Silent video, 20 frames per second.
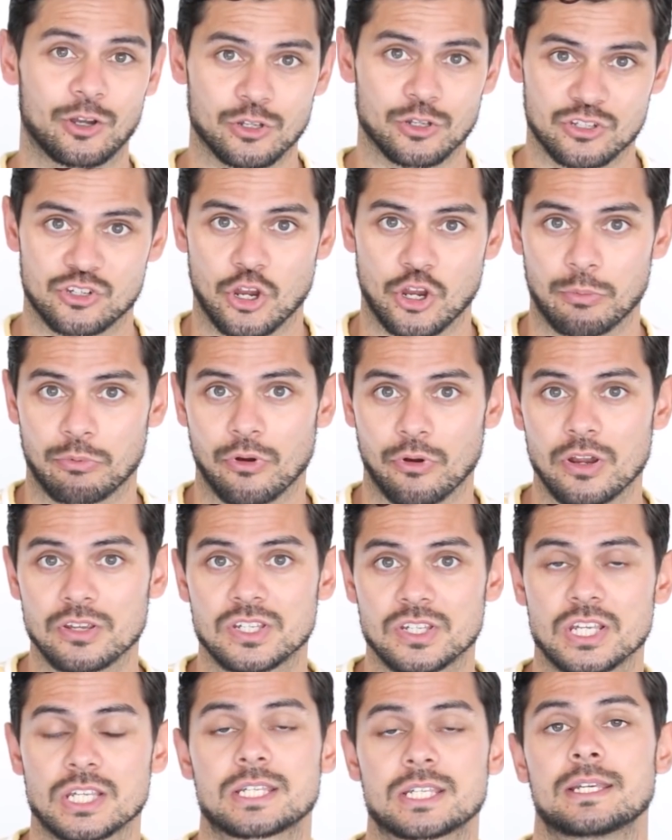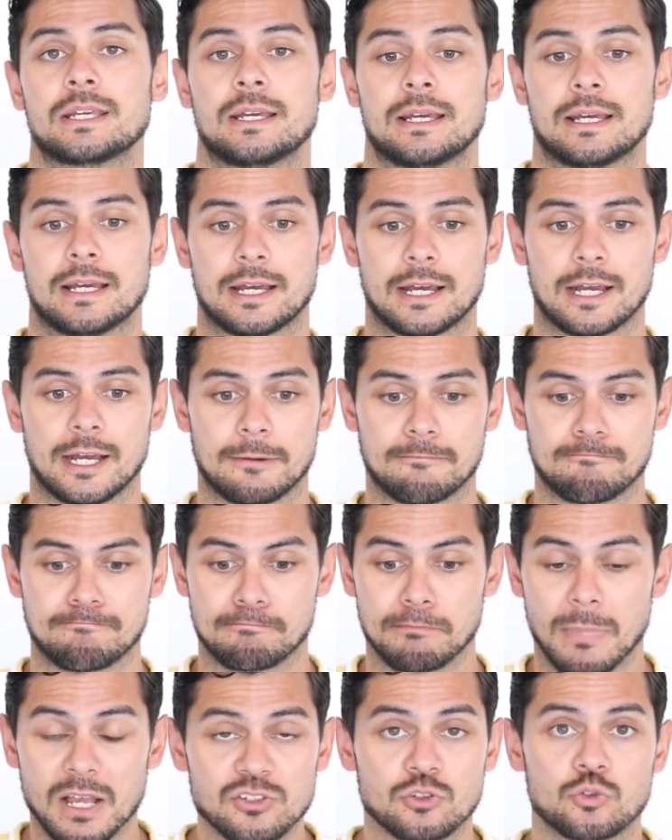osteoporosis, uh,
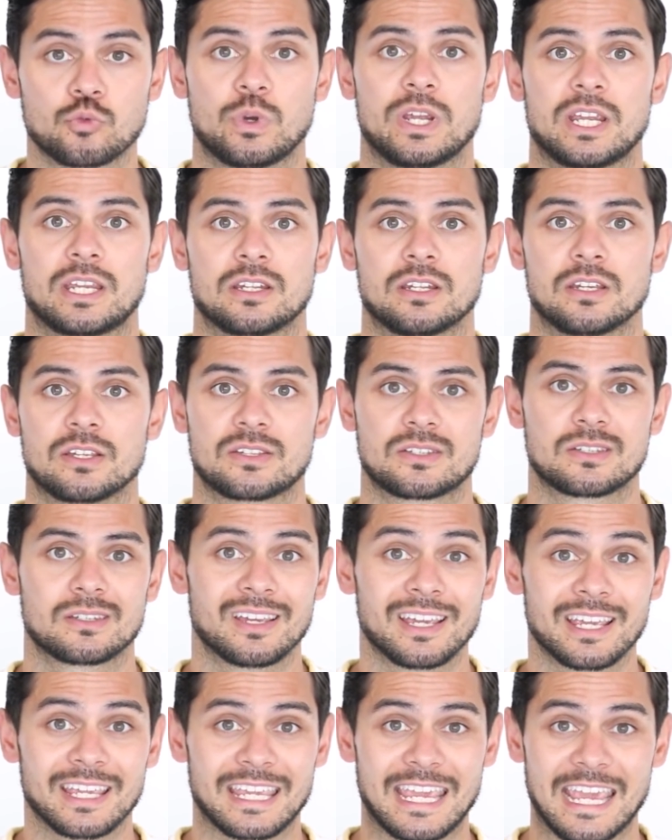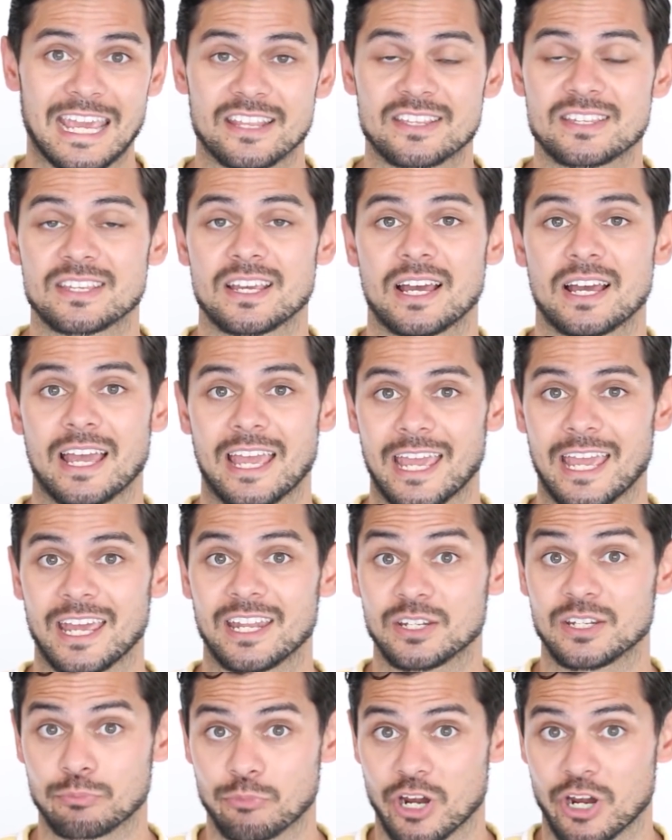muscle weakness, cancer,
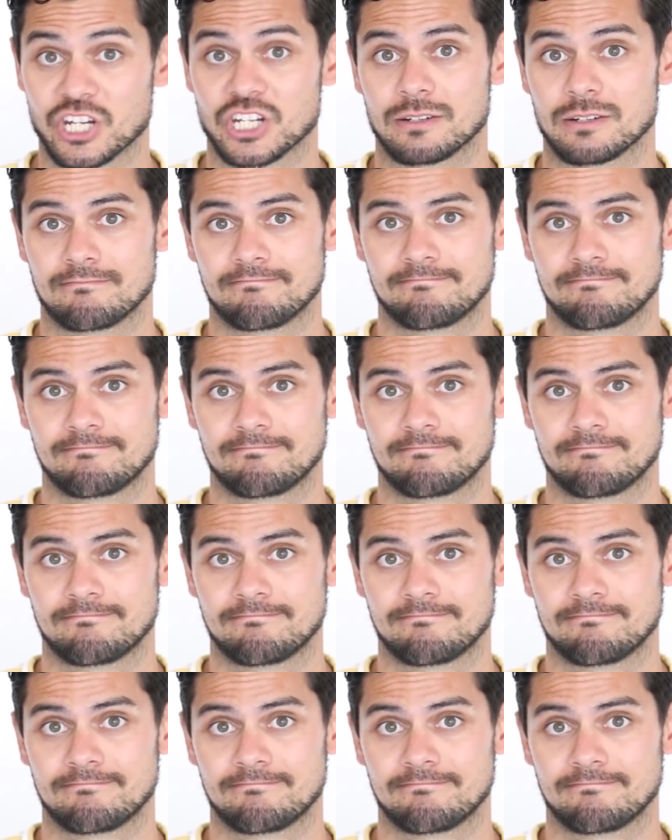and depression.